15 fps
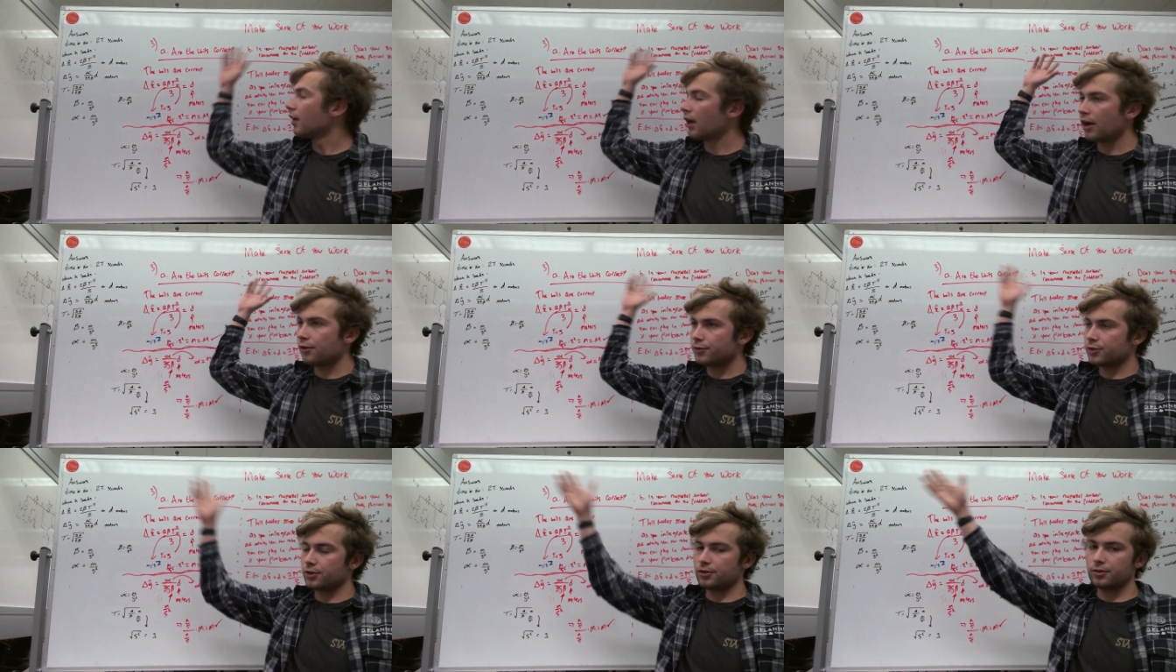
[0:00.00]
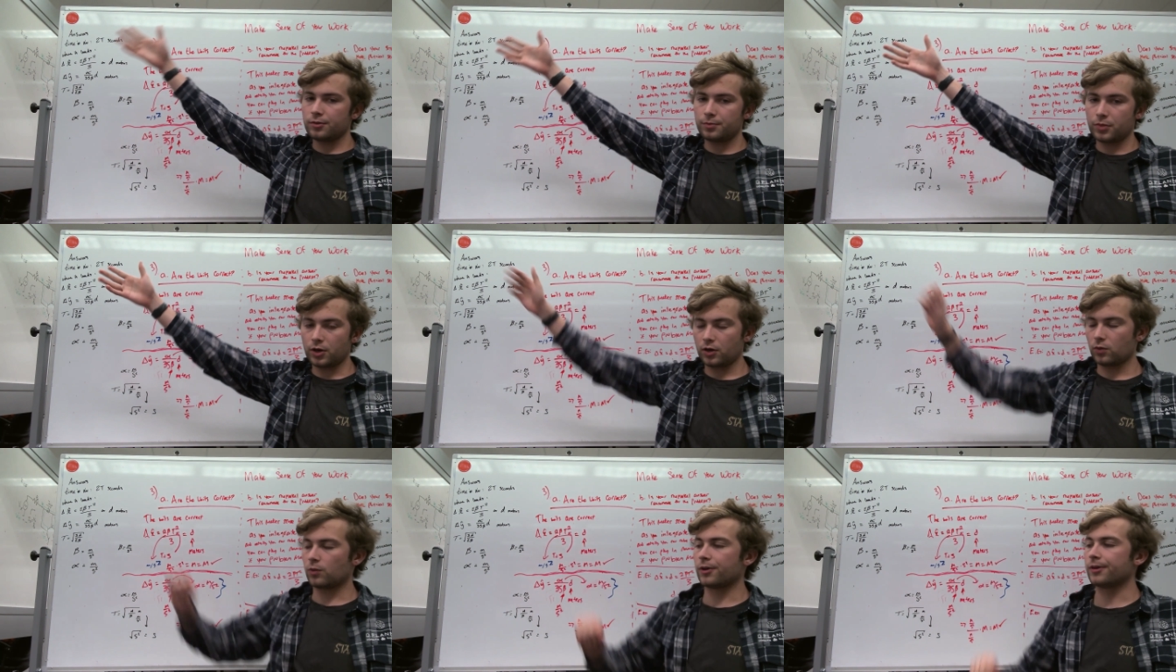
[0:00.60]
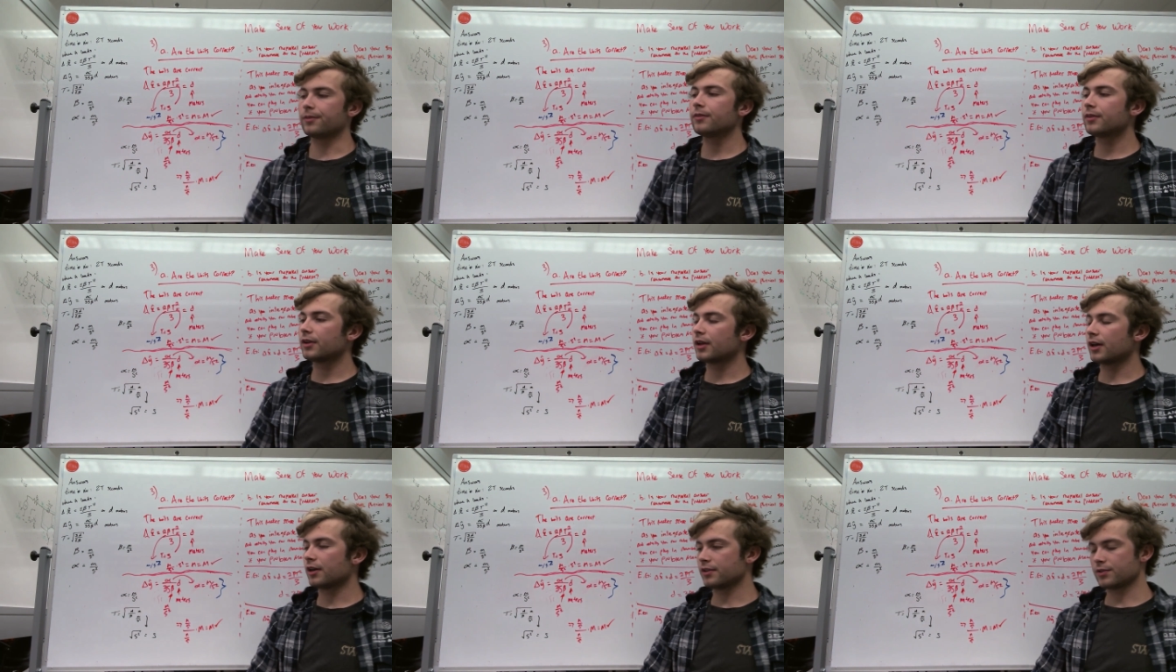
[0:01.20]
after part one,
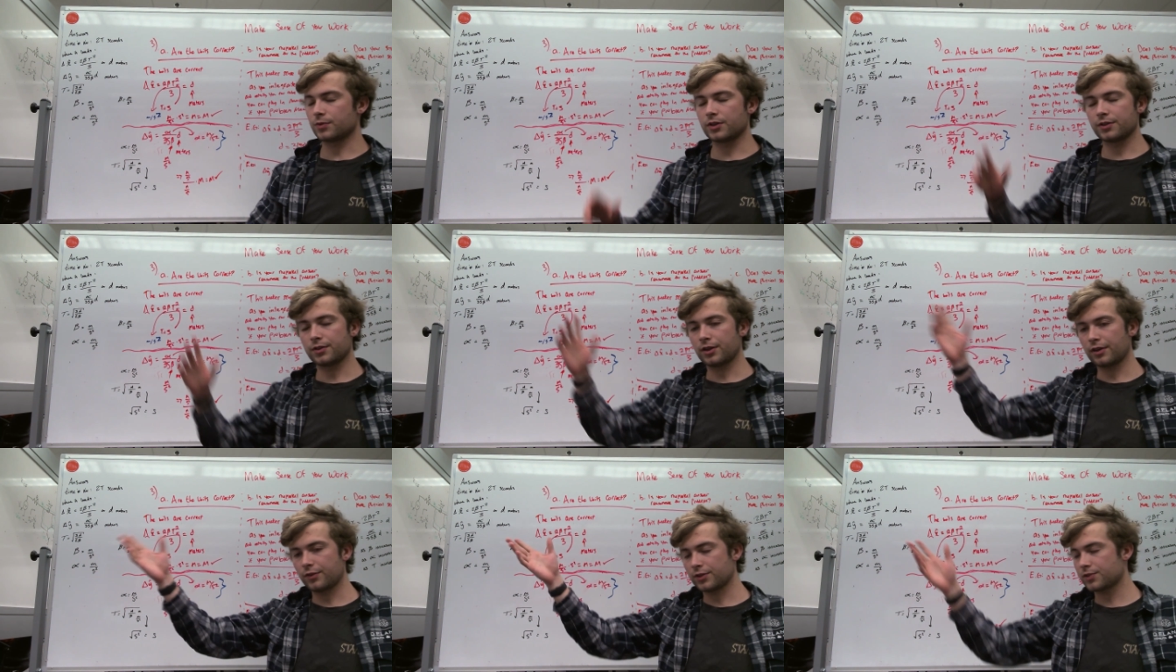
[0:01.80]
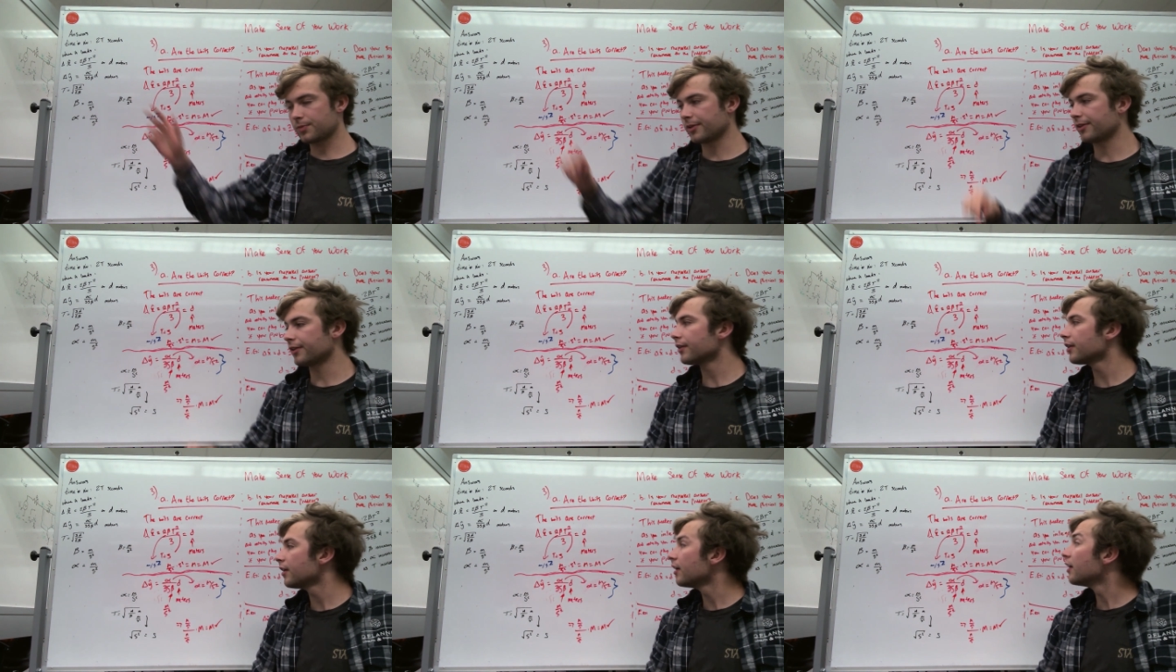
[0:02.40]
as we have explained,